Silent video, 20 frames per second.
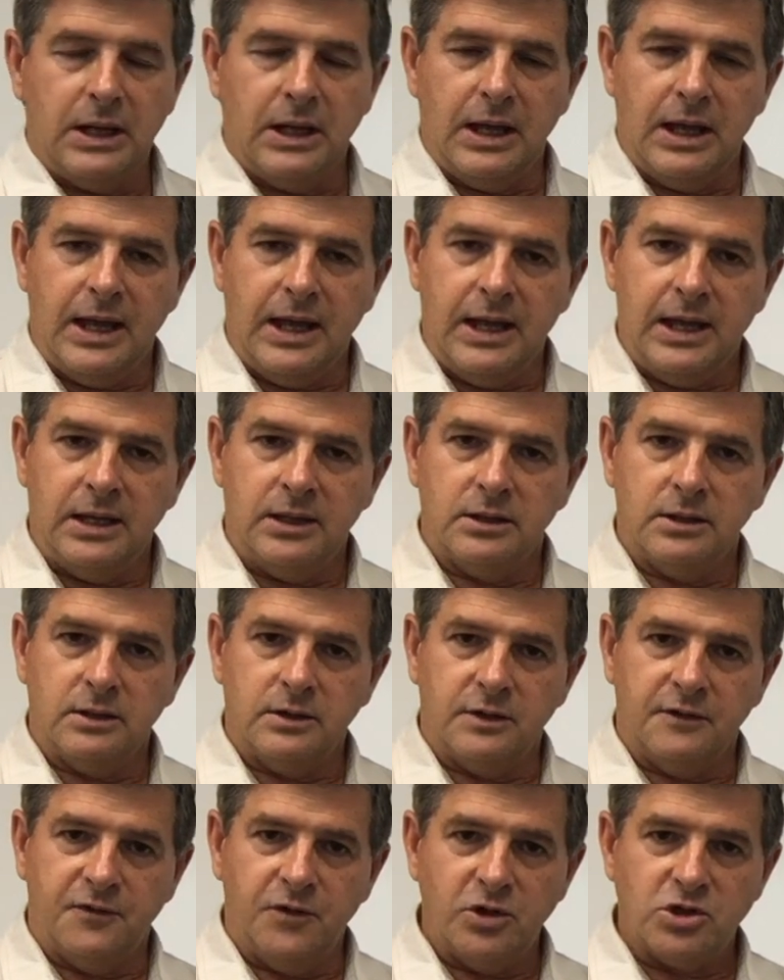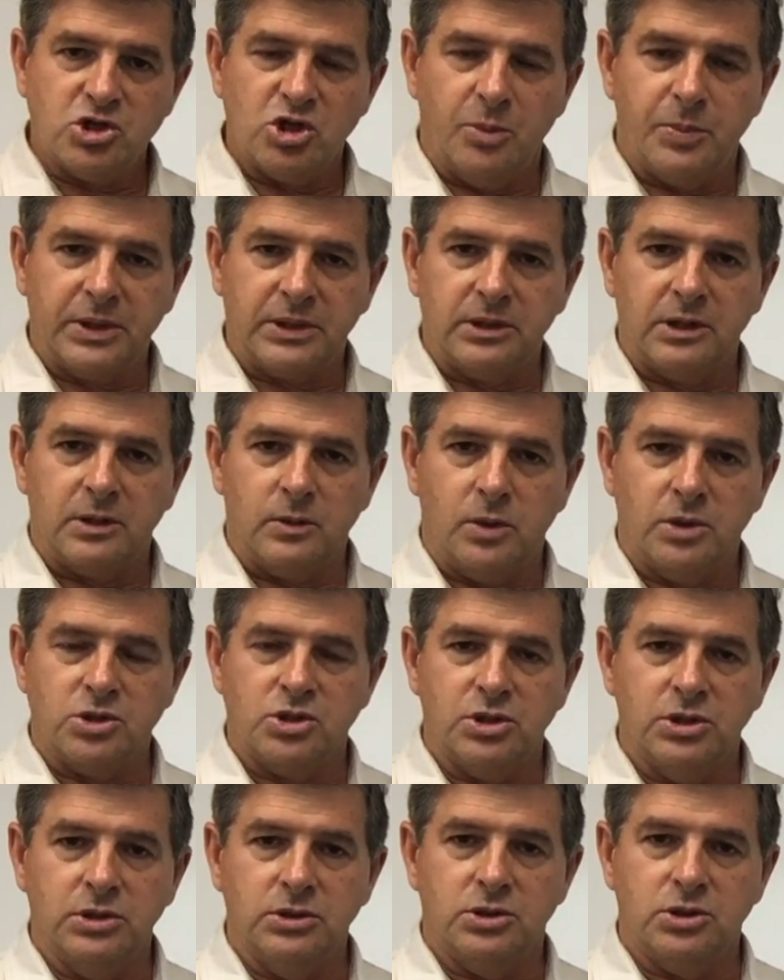And the first topic that I want
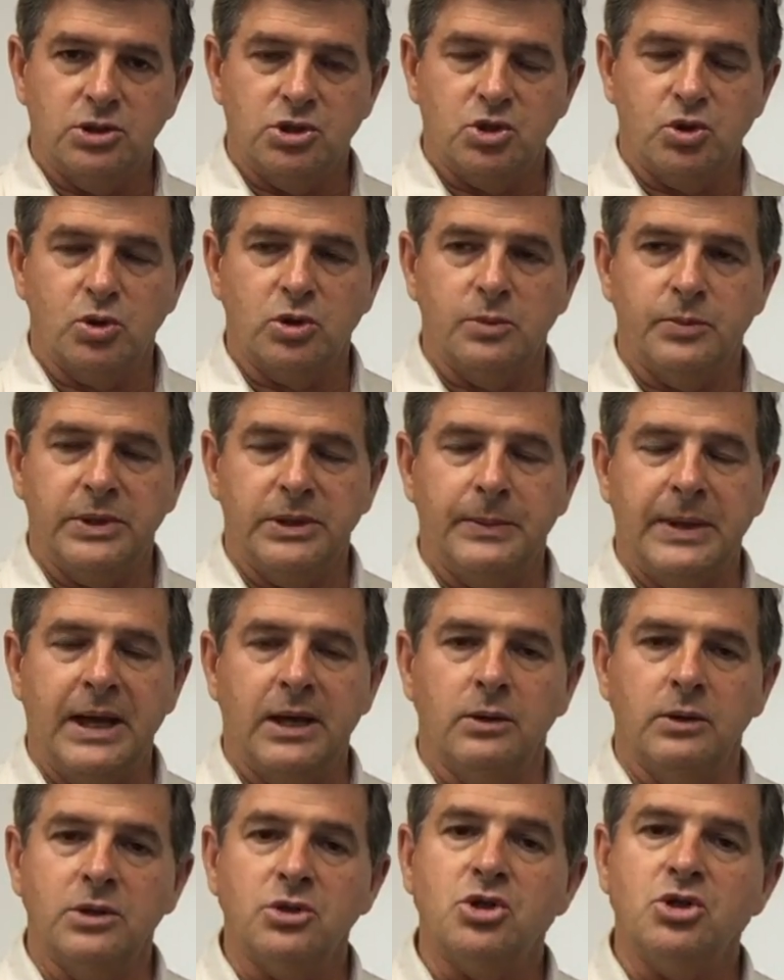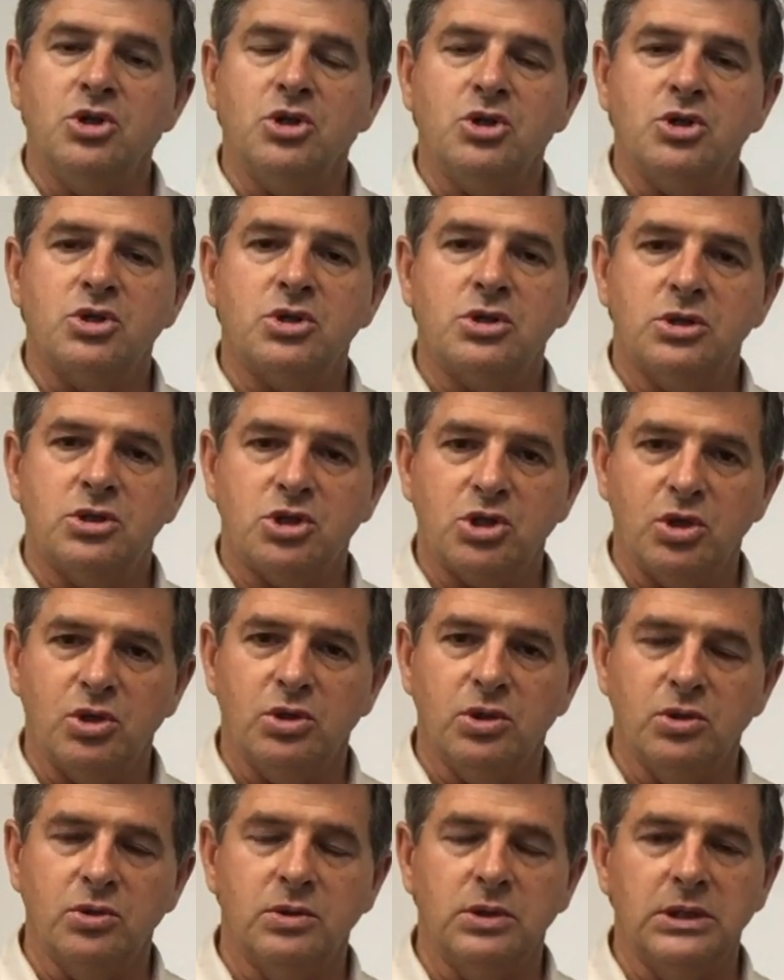to talk a bit about or introduce to
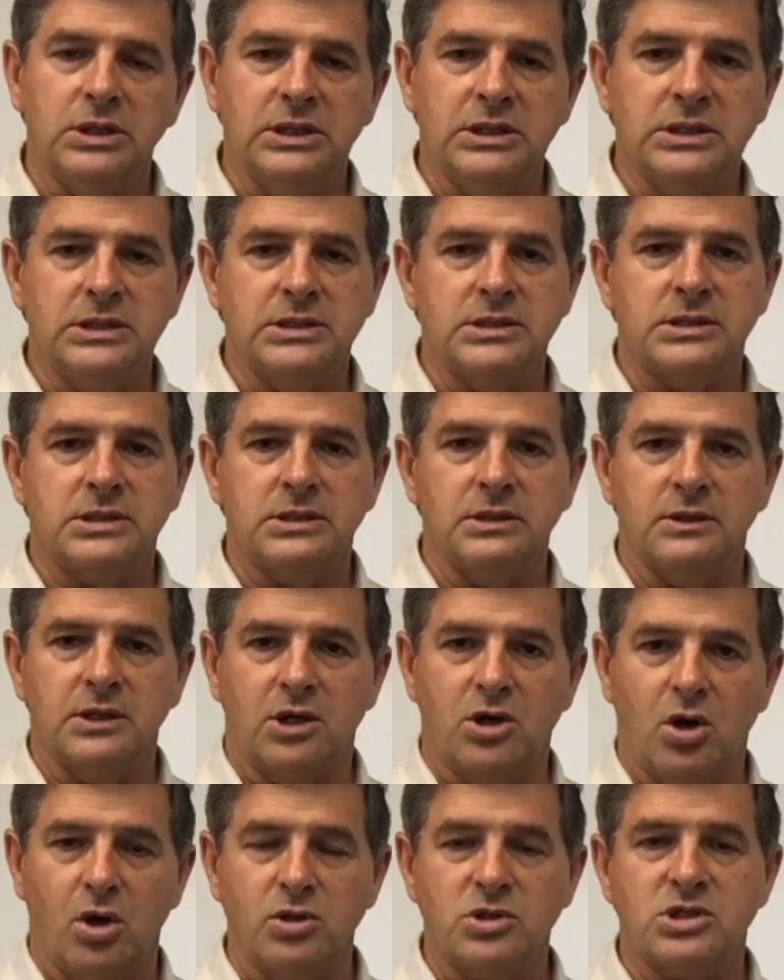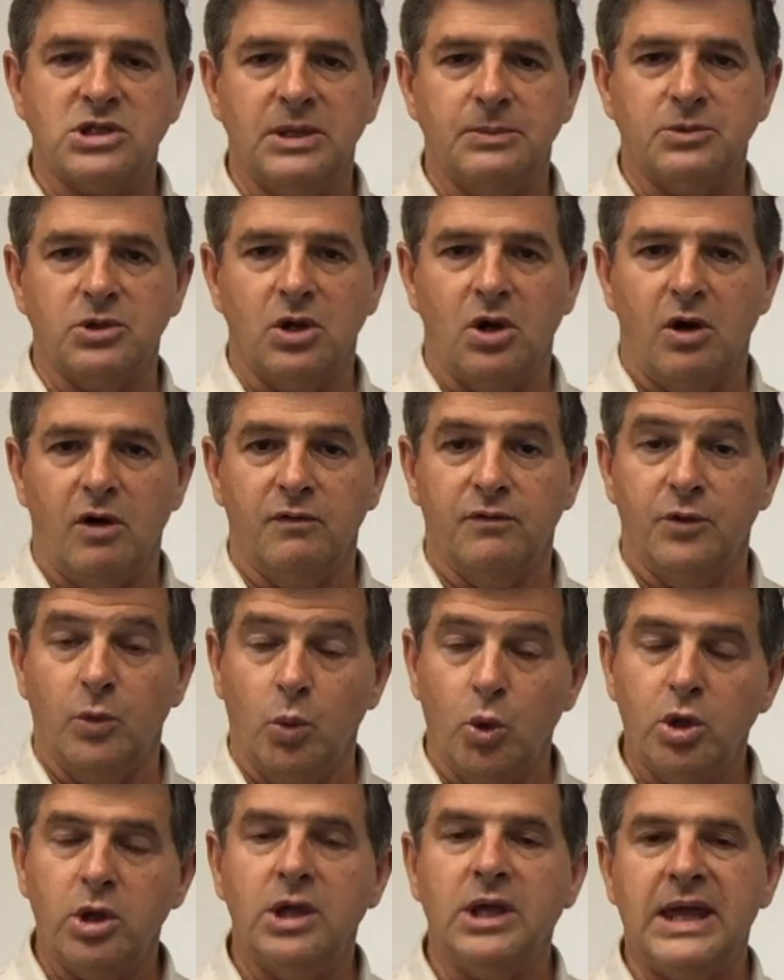you is the concept of the
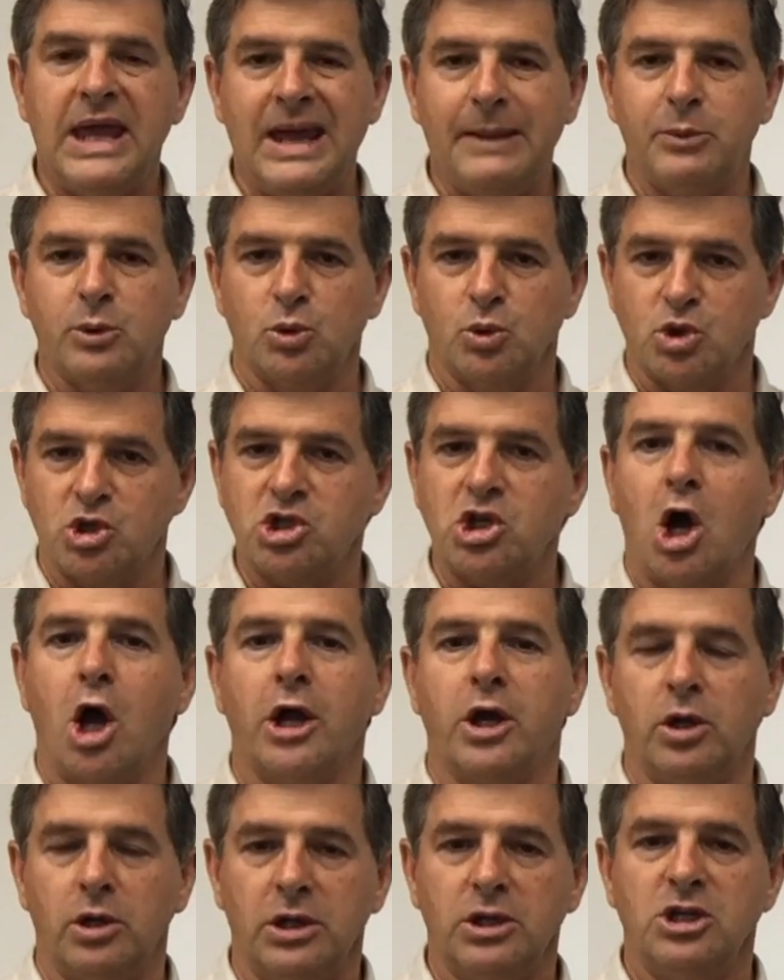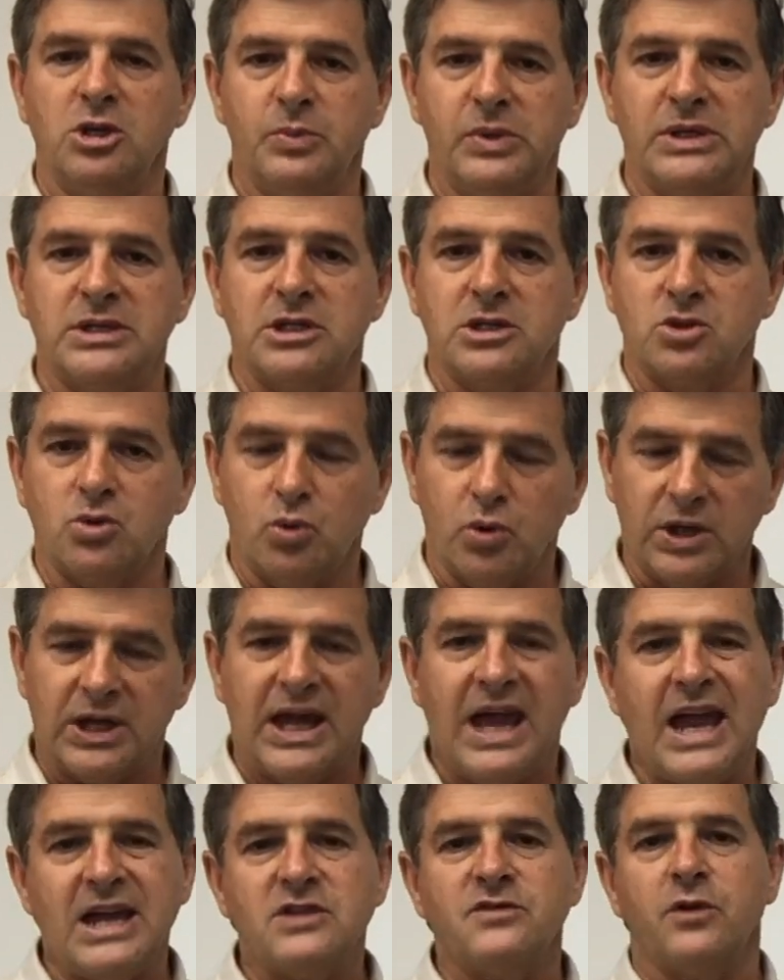working capital cycle in your business, or the
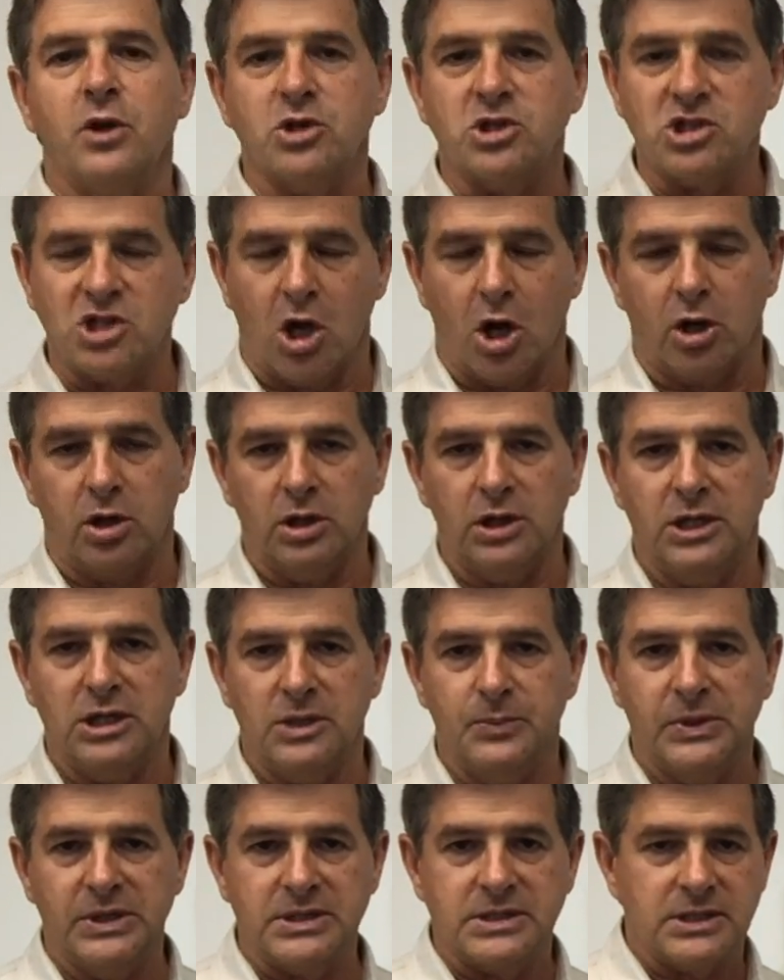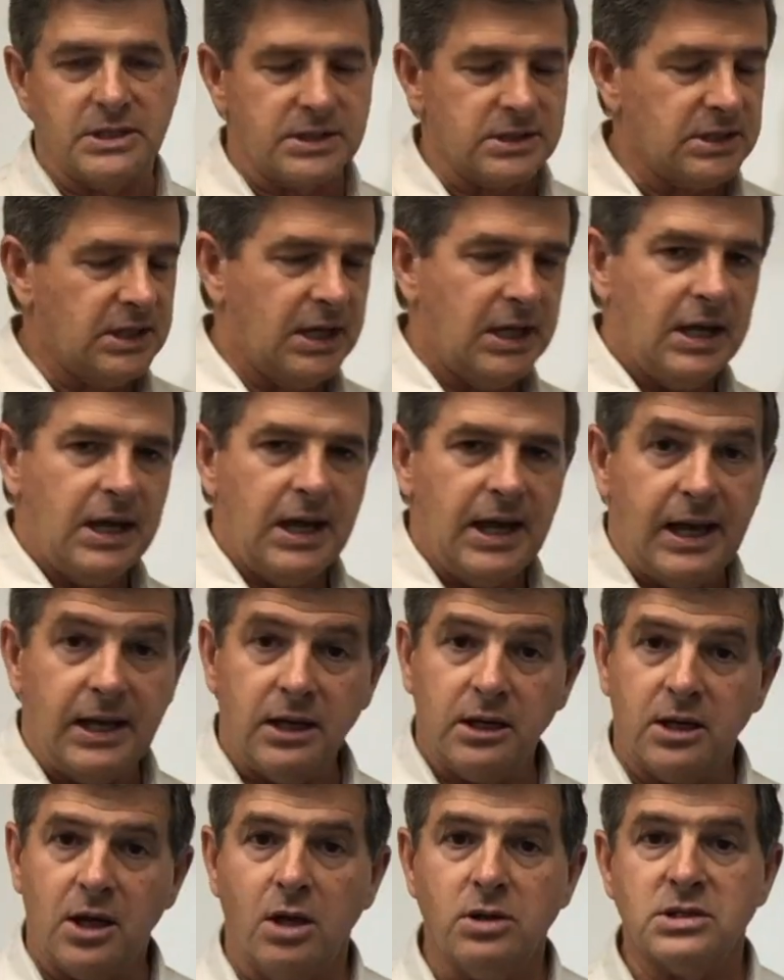cash flow cycle in your business. And
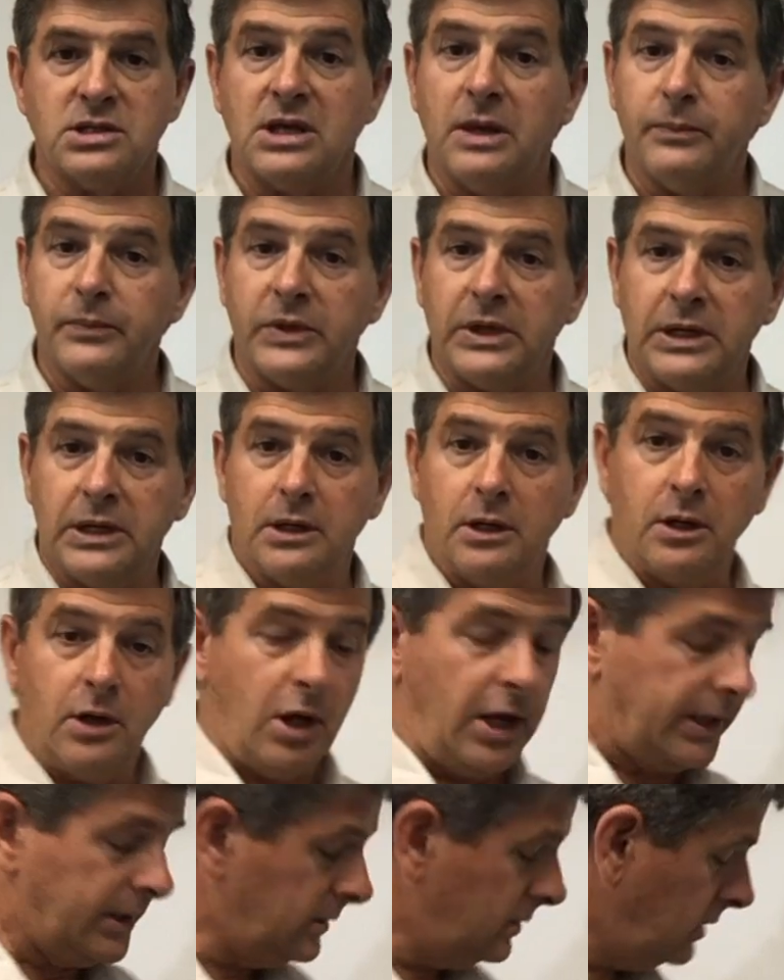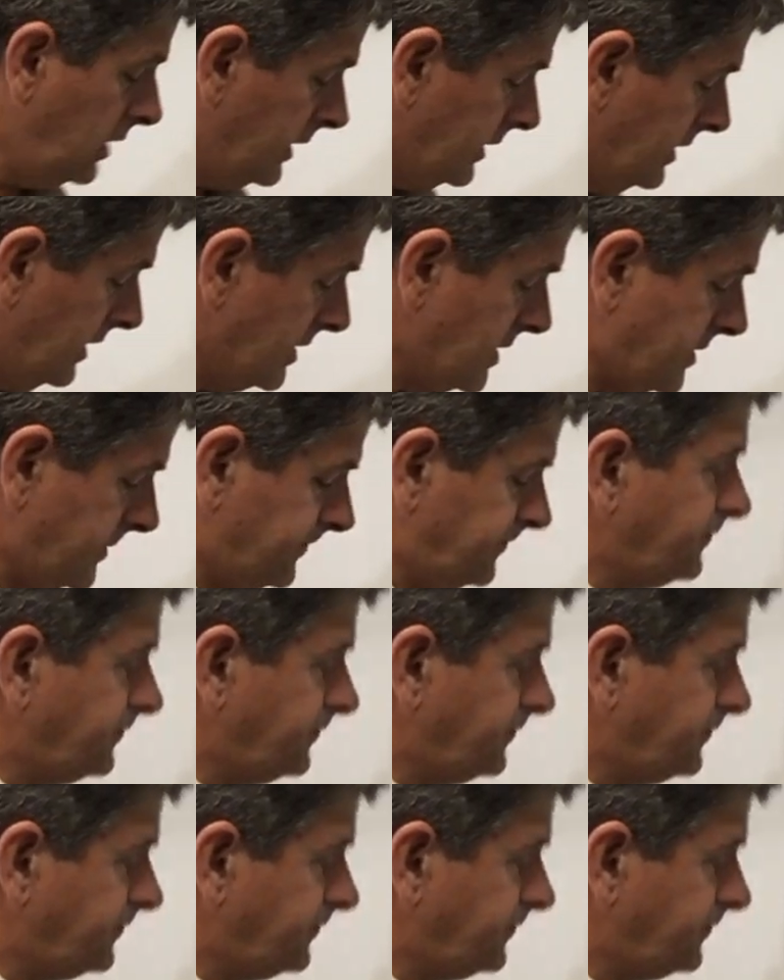it goes something like this.